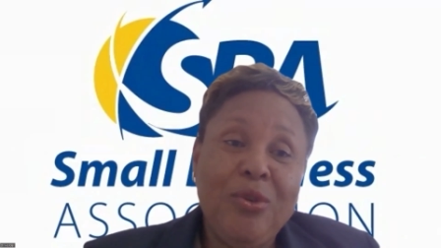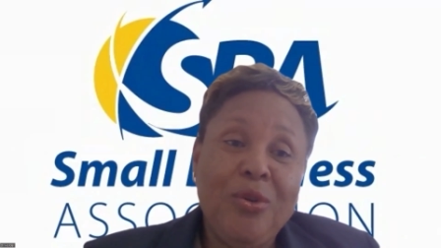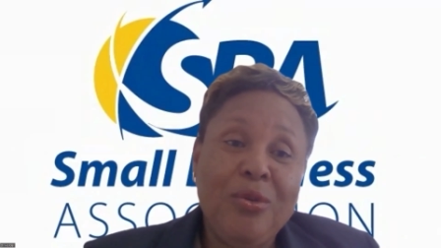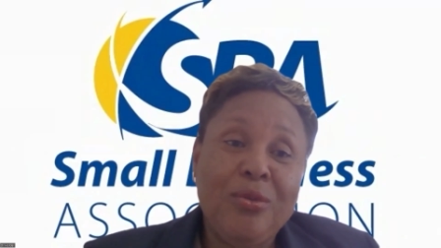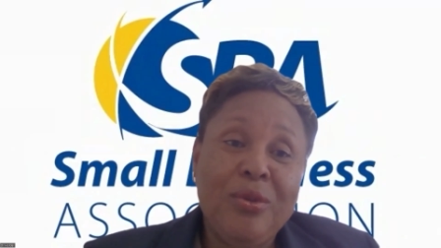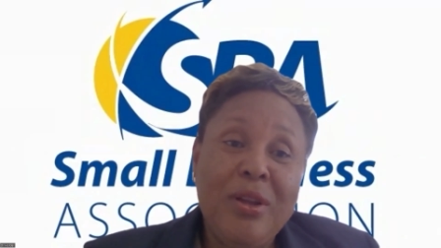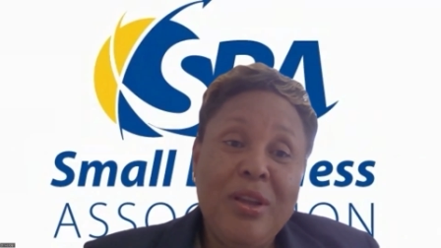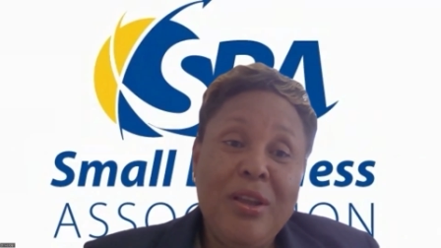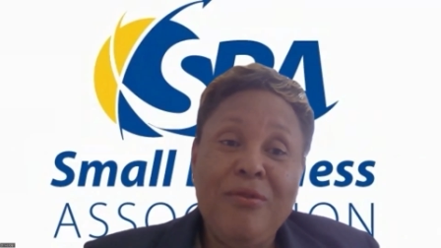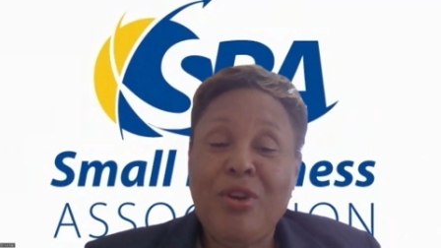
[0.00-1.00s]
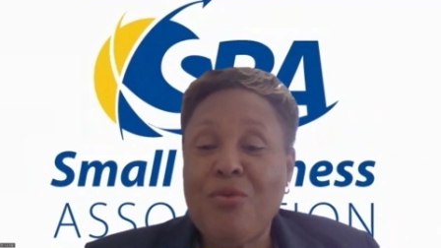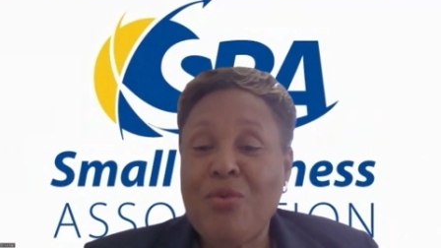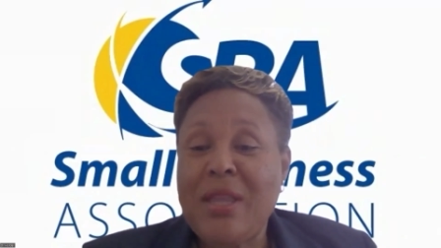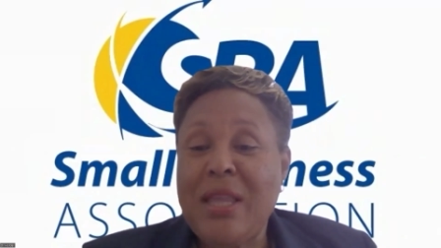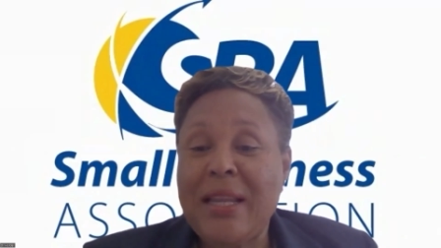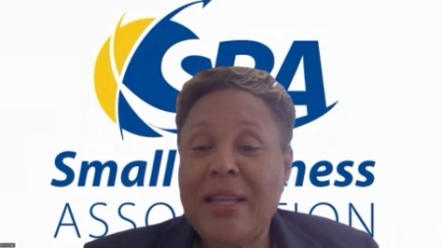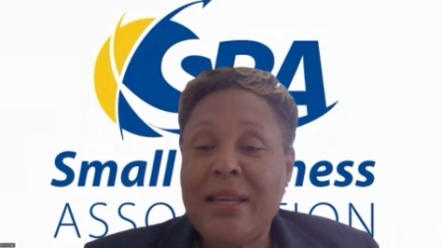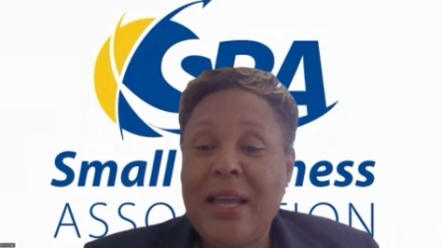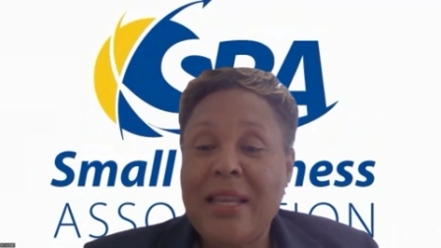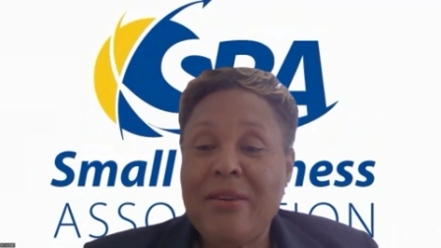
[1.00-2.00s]
So if you can read that
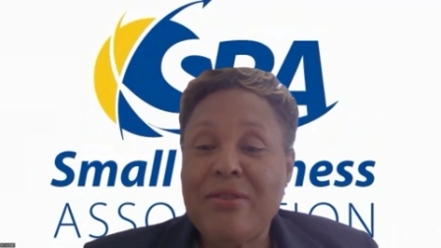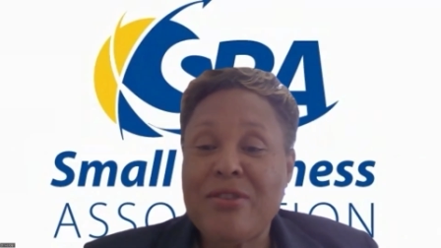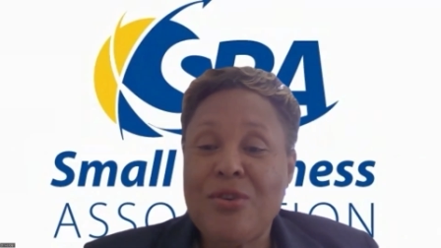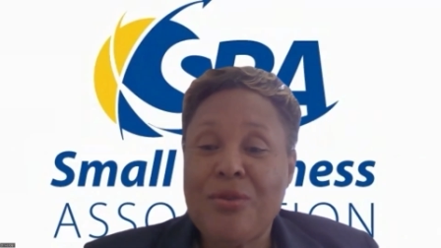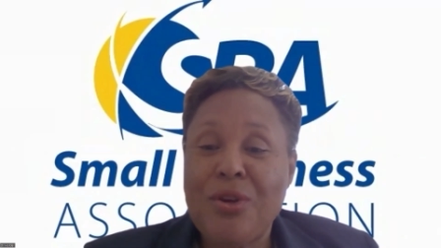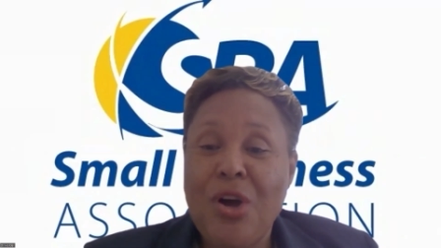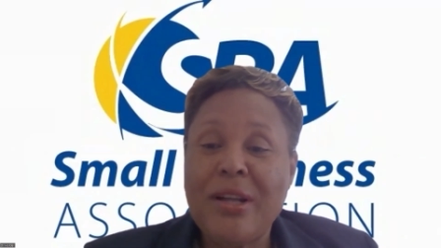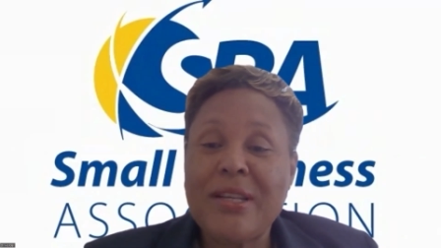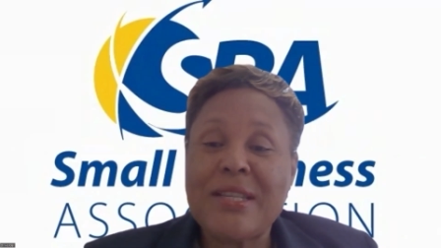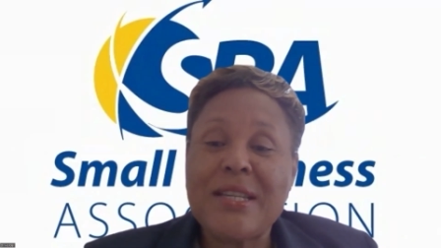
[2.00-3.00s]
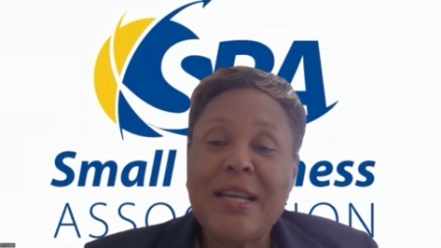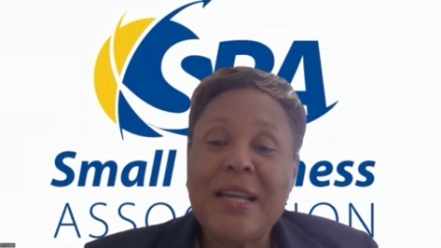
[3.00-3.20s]
and give us your thoughts.